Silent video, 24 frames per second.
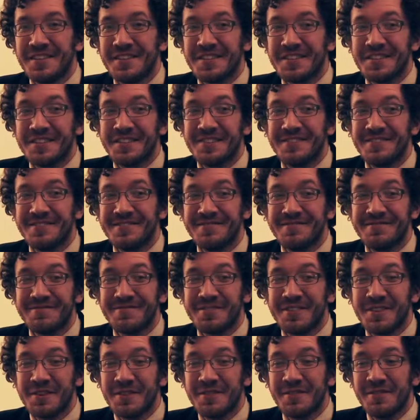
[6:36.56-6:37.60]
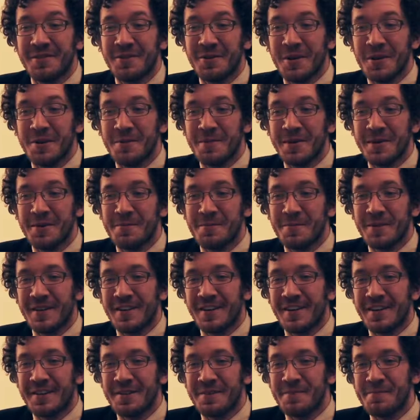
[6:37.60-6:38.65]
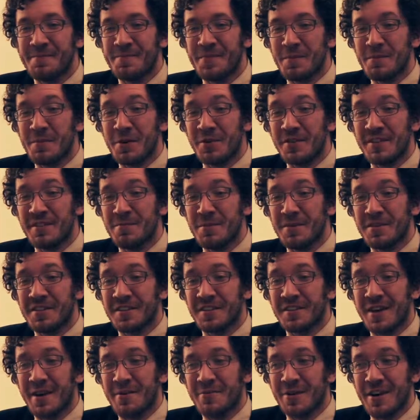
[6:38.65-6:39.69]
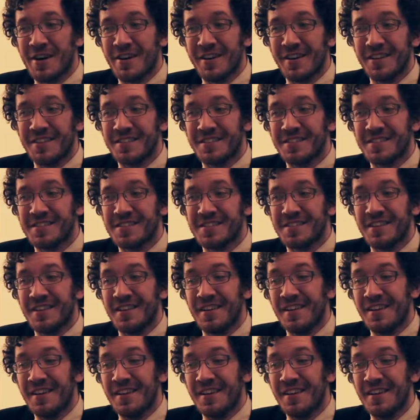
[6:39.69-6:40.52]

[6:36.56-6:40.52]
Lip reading: So quite a bit, but most music librarians